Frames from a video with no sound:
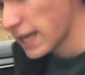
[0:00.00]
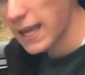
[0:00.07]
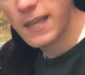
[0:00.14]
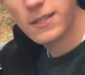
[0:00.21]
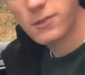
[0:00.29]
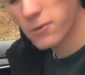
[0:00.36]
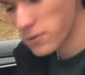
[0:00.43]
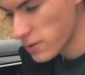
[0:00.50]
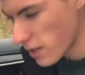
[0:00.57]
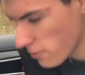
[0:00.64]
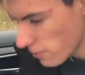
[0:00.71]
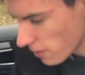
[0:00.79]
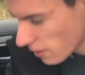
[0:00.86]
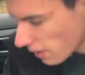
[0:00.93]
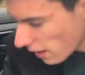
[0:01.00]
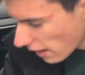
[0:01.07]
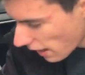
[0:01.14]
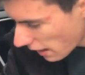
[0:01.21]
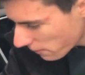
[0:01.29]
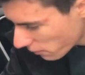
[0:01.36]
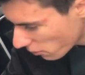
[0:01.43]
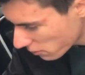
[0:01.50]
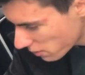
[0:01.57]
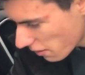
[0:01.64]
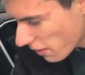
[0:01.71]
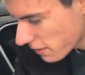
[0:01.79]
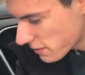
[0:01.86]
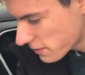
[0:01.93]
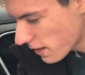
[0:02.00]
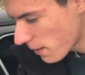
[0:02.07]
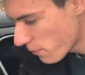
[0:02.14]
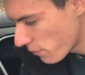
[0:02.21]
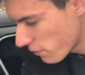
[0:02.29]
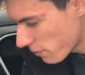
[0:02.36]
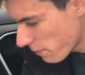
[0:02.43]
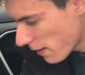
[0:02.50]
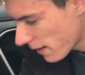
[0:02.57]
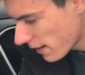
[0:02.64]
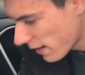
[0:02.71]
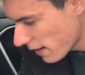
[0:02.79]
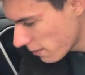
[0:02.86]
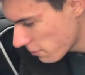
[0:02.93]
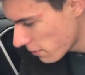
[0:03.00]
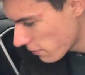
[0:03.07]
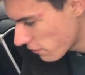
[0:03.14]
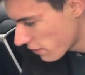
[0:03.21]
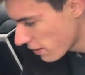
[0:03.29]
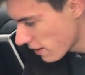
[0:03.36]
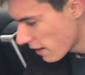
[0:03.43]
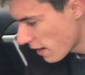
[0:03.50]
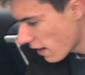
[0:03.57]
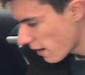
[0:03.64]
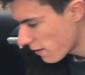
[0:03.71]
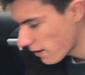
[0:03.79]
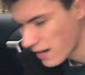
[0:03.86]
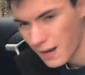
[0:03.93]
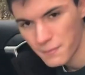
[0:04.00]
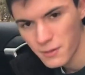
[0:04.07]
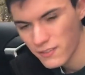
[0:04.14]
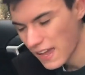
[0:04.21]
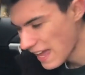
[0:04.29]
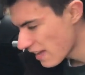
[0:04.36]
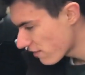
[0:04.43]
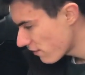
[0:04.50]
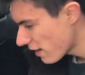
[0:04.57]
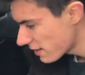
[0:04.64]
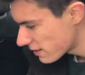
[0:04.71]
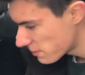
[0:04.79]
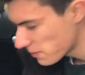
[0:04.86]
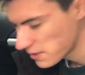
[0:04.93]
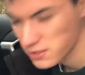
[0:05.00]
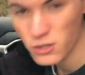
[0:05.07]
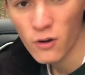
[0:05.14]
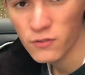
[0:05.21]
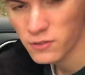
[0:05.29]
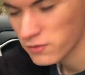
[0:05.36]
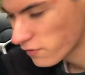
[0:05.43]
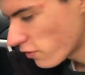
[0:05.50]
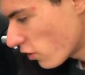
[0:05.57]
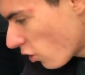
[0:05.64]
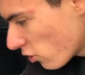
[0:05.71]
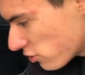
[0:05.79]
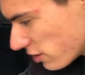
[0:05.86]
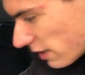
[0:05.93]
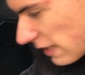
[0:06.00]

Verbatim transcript: It's also um, got some nice comfort back here with a couple of air vents, which is often forgotten in